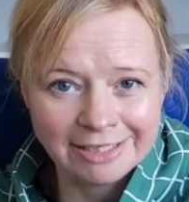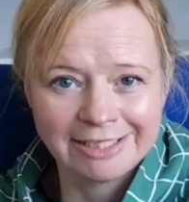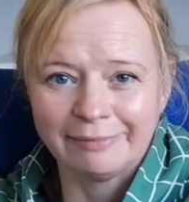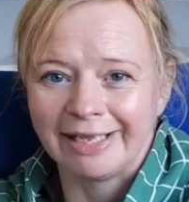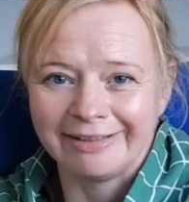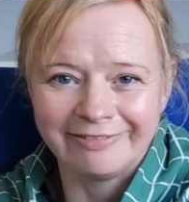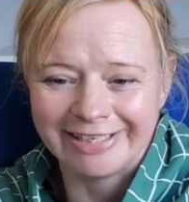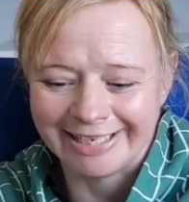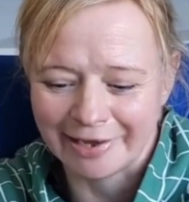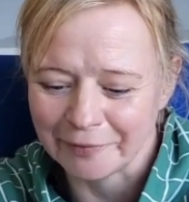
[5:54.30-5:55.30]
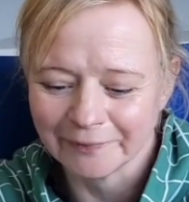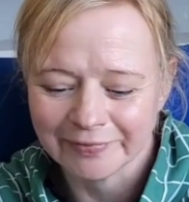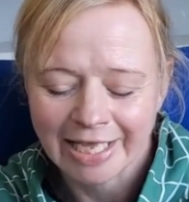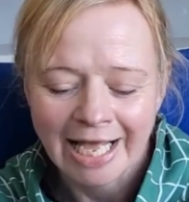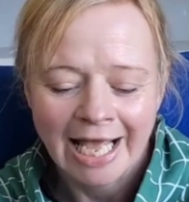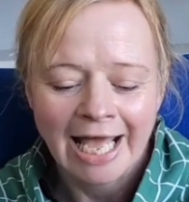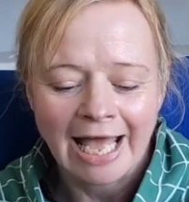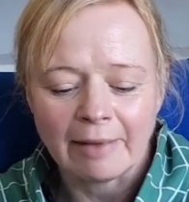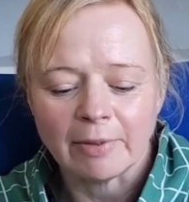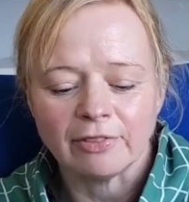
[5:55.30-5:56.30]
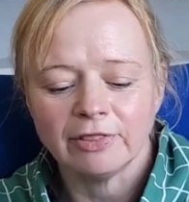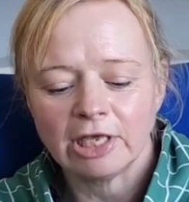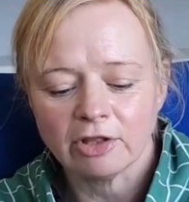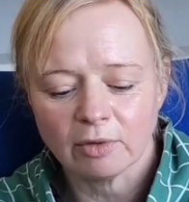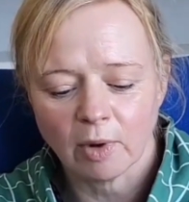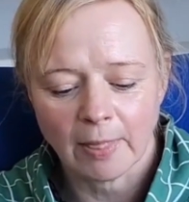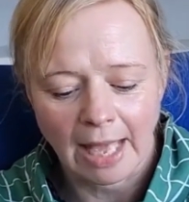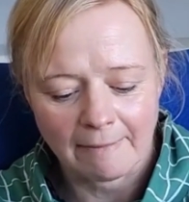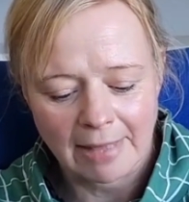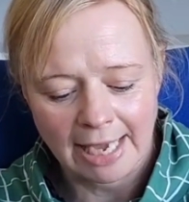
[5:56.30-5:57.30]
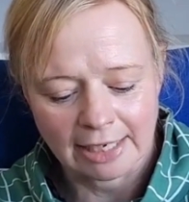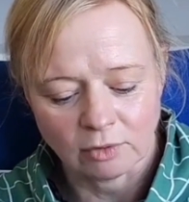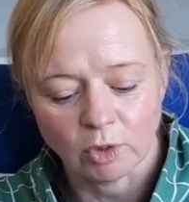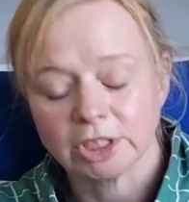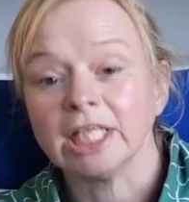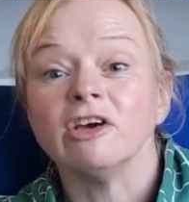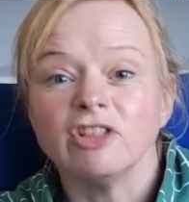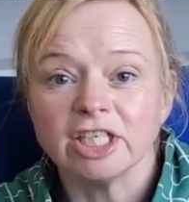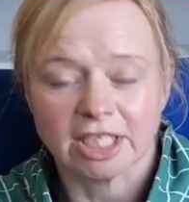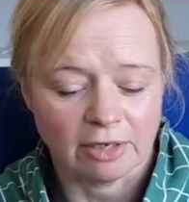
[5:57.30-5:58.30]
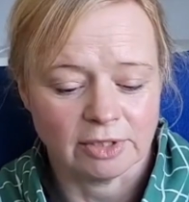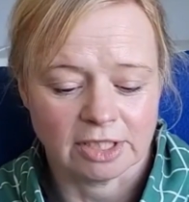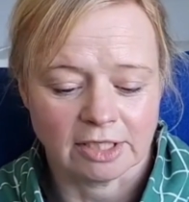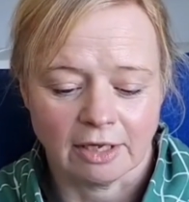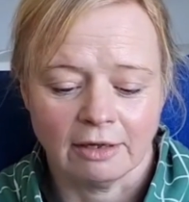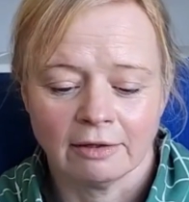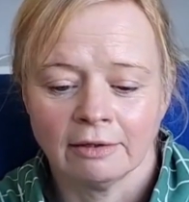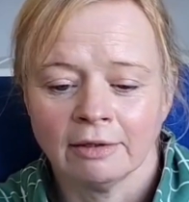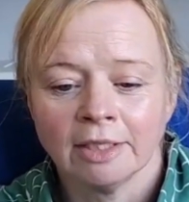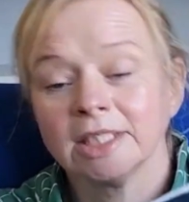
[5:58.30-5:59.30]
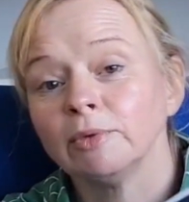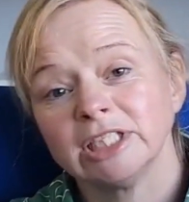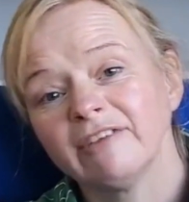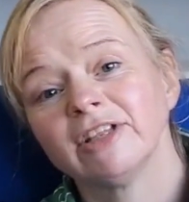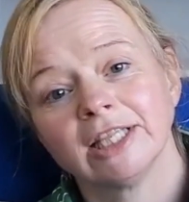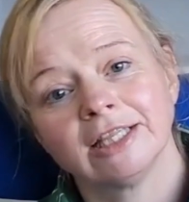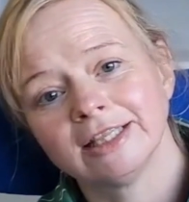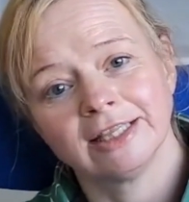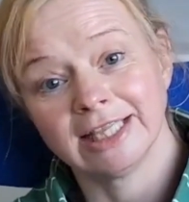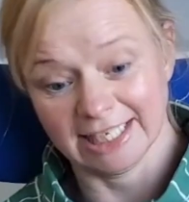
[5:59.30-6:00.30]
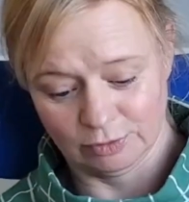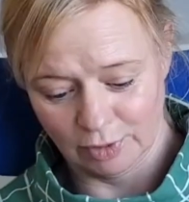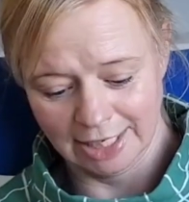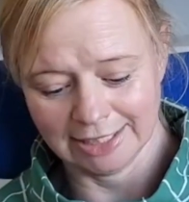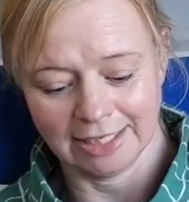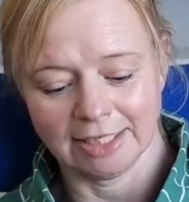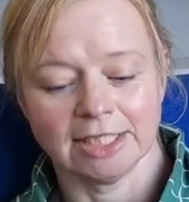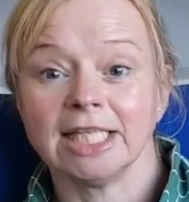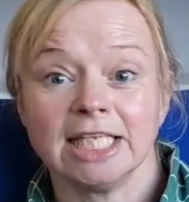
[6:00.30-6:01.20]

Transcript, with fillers: ready to make the video um, the other one that I made was the other toaster so whichever this one isn't